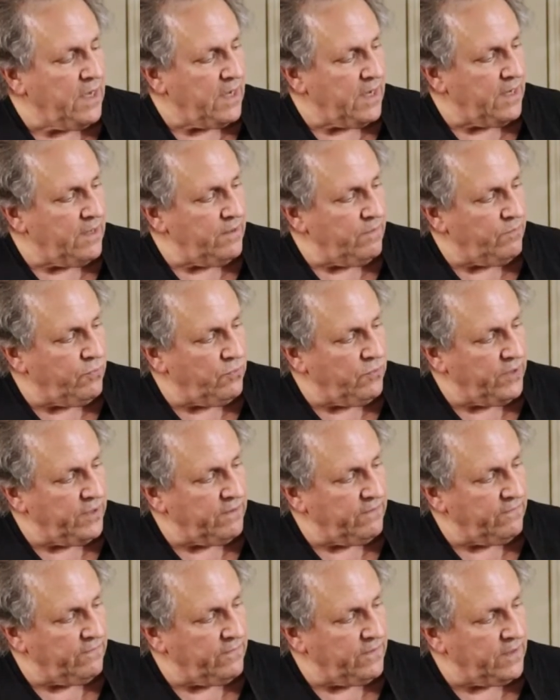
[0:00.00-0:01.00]
And your
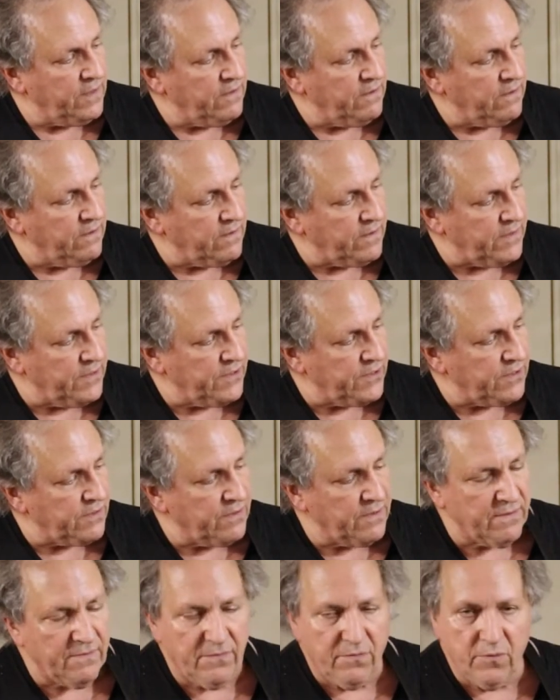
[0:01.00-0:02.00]
pointer finger is
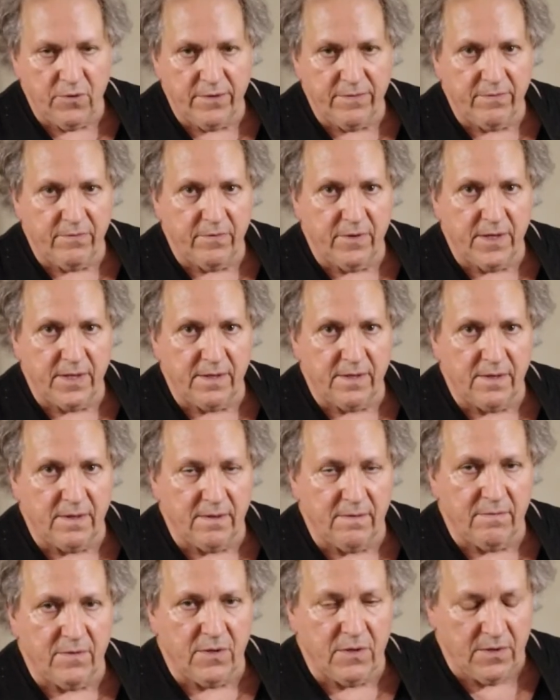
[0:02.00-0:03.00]
on the 4th fret
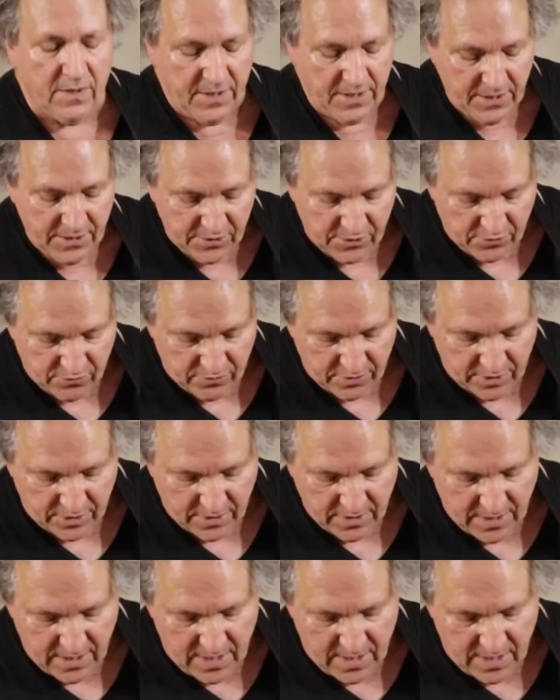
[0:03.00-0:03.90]
of the high E string.